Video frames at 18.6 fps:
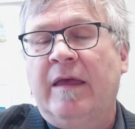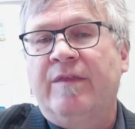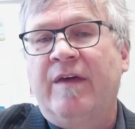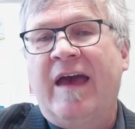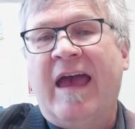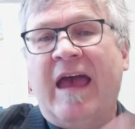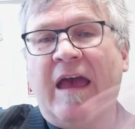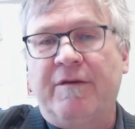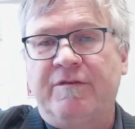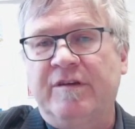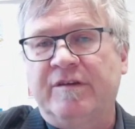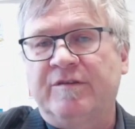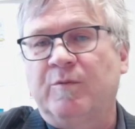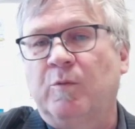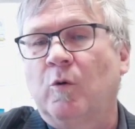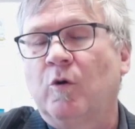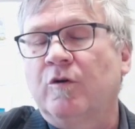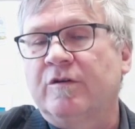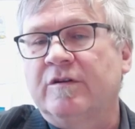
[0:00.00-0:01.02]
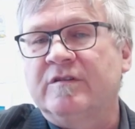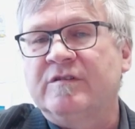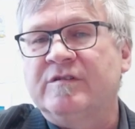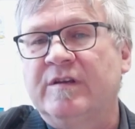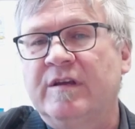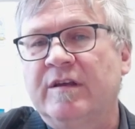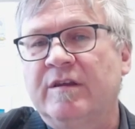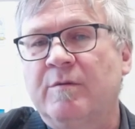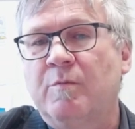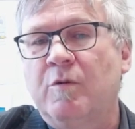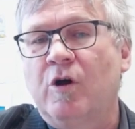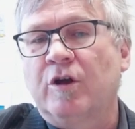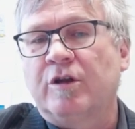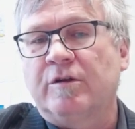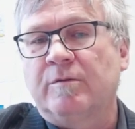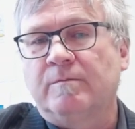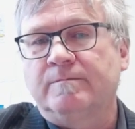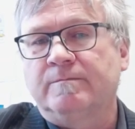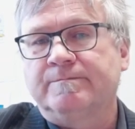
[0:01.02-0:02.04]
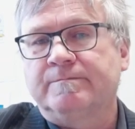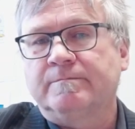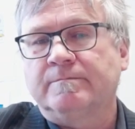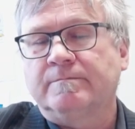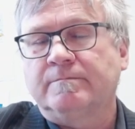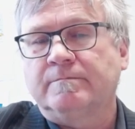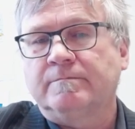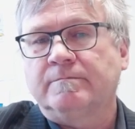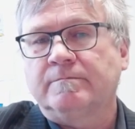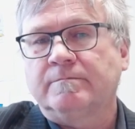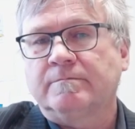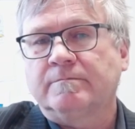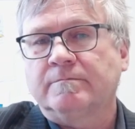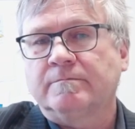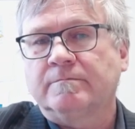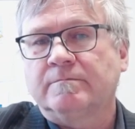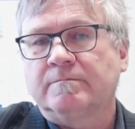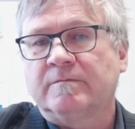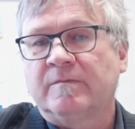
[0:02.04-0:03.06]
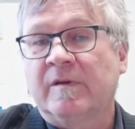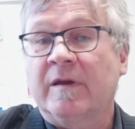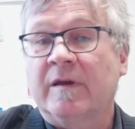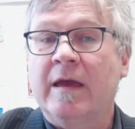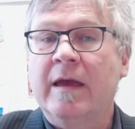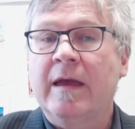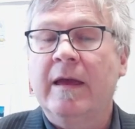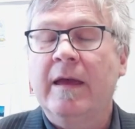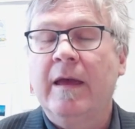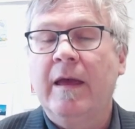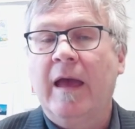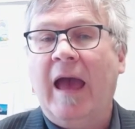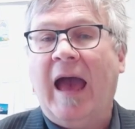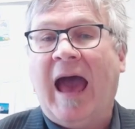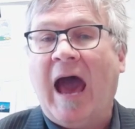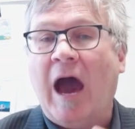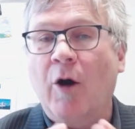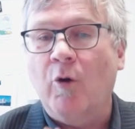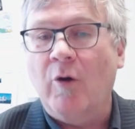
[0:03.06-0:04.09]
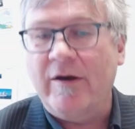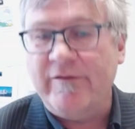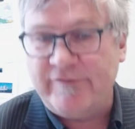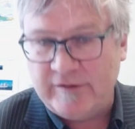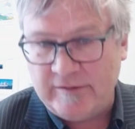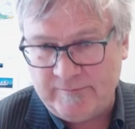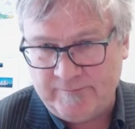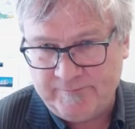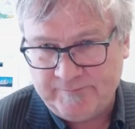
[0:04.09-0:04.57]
the heaviest water is near the bottom. Okay. However,